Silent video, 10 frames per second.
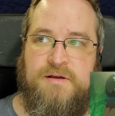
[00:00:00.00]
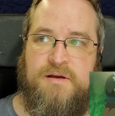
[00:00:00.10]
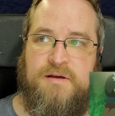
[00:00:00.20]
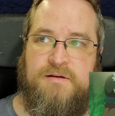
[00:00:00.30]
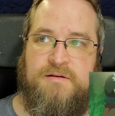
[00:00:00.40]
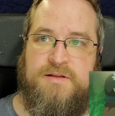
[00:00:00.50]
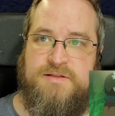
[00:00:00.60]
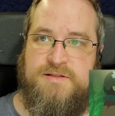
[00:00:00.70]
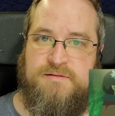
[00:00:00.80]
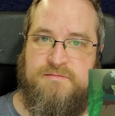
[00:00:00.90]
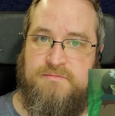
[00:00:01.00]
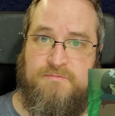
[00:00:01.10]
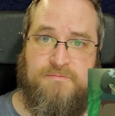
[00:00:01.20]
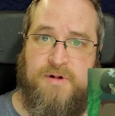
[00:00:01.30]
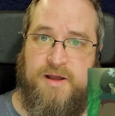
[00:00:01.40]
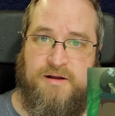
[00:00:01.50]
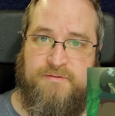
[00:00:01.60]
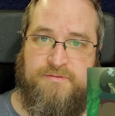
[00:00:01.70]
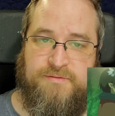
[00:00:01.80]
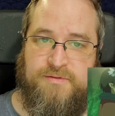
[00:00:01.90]
Because right
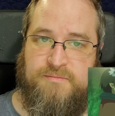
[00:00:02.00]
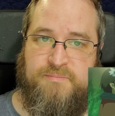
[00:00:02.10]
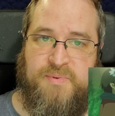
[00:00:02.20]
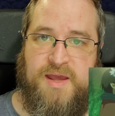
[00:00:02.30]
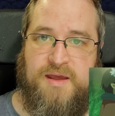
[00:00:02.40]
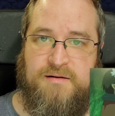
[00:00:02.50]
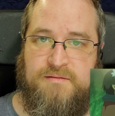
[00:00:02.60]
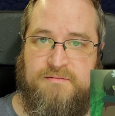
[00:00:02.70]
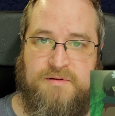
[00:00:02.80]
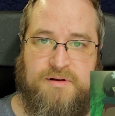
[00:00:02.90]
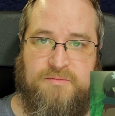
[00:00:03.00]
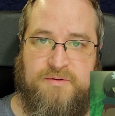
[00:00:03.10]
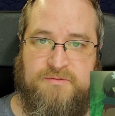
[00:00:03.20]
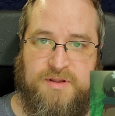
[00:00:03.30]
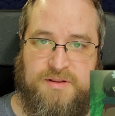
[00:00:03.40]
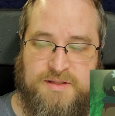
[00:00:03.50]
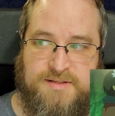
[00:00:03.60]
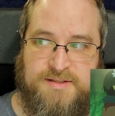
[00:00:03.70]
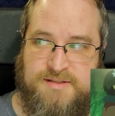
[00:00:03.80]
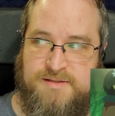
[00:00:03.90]
off the bat, you know, we get
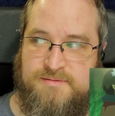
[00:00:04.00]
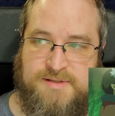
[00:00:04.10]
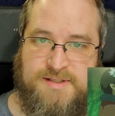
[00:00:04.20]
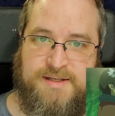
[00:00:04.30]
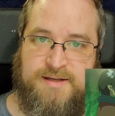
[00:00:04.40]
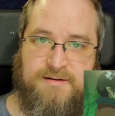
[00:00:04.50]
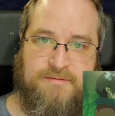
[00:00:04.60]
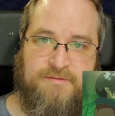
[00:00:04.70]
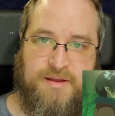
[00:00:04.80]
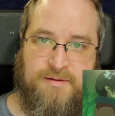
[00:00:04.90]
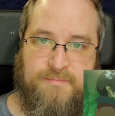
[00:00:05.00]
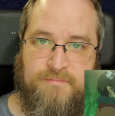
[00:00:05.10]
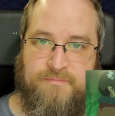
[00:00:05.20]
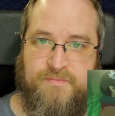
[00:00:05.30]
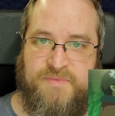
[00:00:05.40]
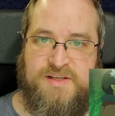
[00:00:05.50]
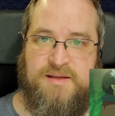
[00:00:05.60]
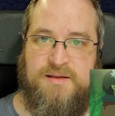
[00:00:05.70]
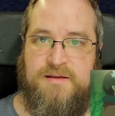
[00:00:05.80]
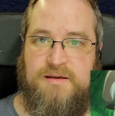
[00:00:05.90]
this scene of them
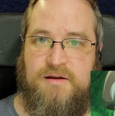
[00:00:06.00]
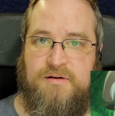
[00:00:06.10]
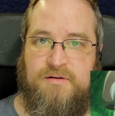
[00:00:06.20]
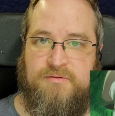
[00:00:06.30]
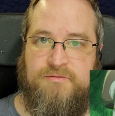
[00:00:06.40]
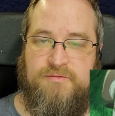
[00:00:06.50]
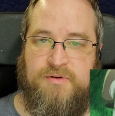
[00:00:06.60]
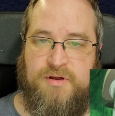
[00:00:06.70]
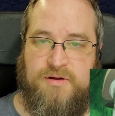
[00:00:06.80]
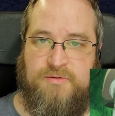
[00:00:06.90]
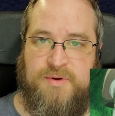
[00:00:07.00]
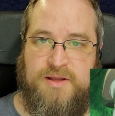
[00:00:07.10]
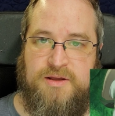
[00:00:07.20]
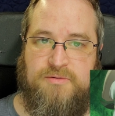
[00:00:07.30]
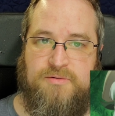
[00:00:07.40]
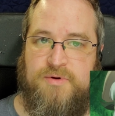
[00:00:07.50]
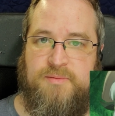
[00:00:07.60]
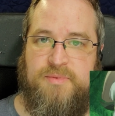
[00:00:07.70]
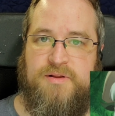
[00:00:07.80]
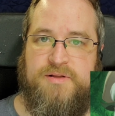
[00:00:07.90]
taking care of Riko and
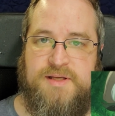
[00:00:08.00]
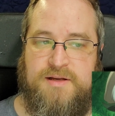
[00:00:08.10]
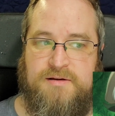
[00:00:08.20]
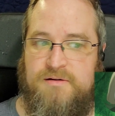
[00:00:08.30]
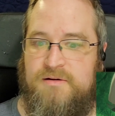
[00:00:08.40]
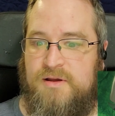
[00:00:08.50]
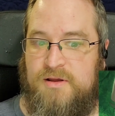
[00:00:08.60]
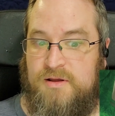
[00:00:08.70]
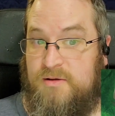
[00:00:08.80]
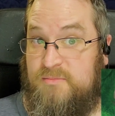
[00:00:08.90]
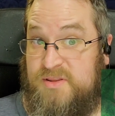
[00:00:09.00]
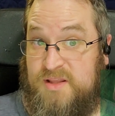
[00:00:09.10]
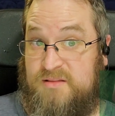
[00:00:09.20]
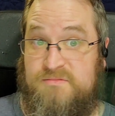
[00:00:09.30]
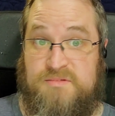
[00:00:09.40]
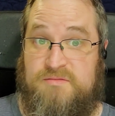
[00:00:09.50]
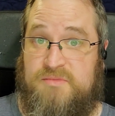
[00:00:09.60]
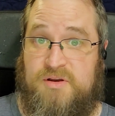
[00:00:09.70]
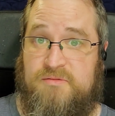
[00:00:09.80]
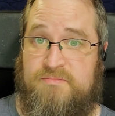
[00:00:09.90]
rehabilitating her, but then
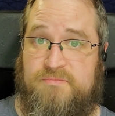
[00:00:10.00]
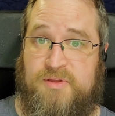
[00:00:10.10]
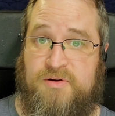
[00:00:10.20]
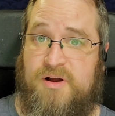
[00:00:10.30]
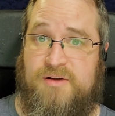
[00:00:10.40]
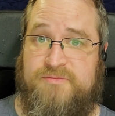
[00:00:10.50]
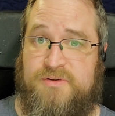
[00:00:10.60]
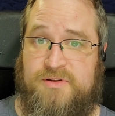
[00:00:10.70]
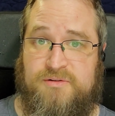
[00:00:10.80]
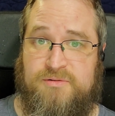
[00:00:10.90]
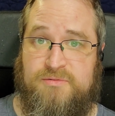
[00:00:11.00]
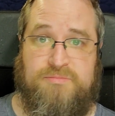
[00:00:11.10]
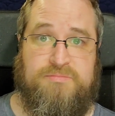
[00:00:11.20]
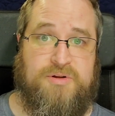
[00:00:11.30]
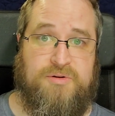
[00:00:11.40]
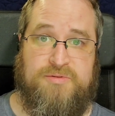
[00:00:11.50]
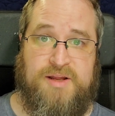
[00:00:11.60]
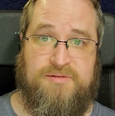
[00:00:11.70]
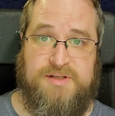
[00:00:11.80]
they're off to go down